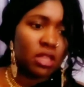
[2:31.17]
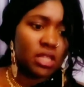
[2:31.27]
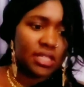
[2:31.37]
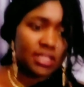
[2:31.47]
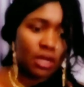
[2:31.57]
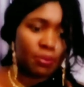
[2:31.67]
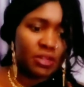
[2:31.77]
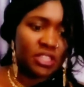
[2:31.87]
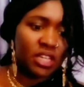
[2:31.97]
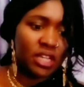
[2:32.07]
There is a
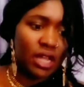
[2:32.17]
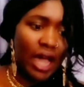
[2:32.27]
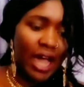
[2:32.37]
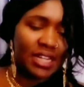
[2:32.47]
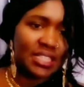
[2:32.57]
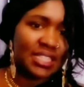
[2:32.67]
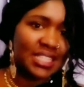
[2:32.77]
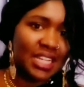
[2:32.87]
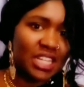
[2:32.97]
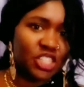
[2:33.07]
particular art
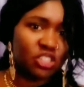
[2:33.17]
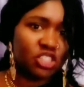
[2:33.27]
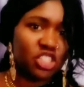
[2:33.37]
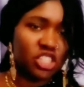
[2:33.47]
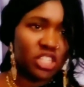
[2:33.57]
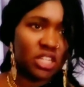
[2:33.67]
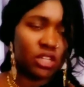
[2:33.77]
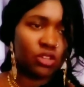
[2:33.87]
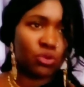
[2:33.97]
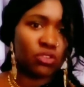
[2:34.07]
installation she did
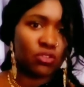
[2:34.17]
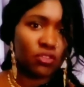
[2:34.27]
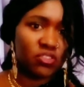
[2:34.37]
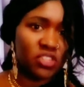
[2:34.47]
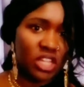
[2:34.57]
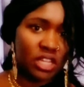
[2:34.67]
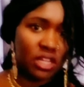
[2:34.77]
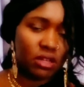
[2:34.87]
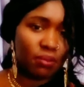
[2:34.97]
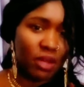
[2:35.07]
in
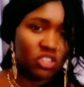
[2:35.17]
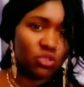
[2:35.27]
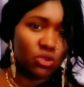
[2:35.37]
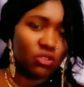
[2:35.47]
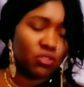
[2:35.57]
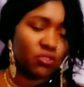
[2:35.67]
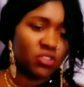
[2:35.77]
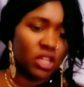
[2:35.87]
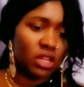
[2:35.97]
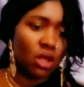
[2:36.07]
2015, March
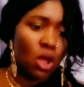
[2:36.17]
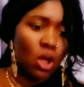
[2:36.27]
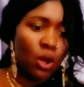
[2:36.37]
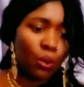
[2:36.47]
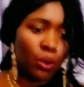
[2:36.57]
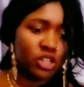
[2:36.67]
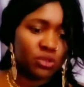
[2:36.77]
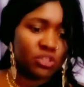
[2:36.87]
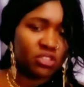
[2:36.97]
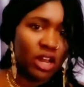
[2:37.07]
2015, where she
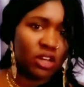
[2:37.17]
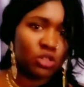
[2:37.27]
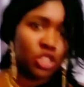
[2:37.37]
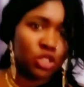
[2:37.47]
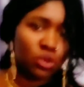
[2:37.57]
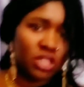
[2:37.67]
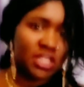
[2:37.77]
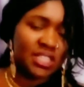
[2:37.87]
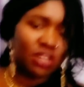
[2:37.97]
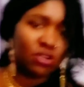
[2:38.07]
was trying to show the
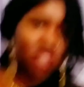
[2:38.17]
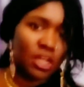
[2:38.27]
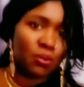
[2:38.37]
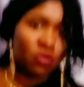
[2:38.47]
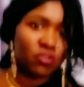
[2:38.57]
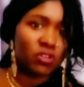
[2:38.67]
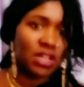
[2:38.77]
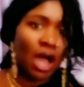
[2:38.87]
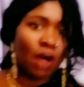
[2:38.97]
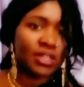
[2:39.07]
stereotype of
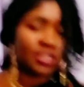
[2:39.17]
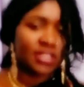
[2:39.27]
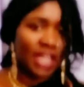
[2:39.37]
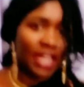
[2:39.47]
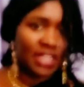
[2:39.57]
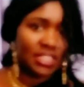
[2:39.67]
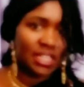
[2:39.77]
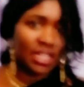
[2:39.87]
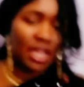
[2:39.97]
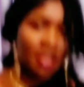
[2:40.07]
our
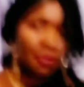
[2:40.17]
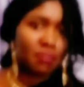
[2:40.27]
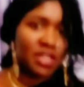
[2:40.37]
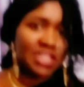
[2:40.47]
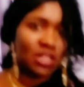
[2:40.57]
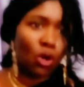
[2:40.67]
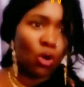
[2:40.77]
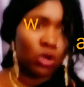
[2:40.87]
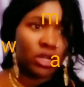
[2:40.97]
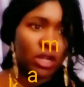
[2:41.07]
society based
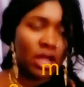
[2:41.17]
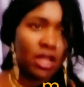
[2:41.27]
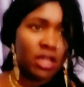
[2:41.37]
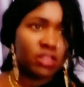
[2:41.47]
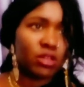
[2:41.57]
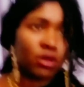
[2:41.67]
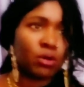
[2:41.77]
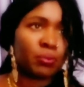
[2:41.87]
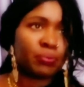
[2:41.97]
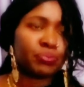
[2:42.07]
on
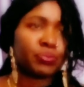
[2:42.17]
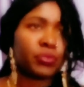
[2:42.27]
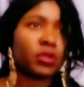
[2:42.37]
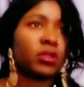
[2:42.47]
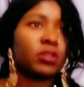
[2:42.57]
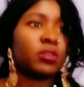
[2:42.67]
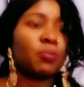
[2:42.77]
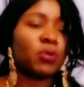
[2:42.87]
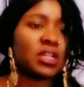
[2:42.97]
the the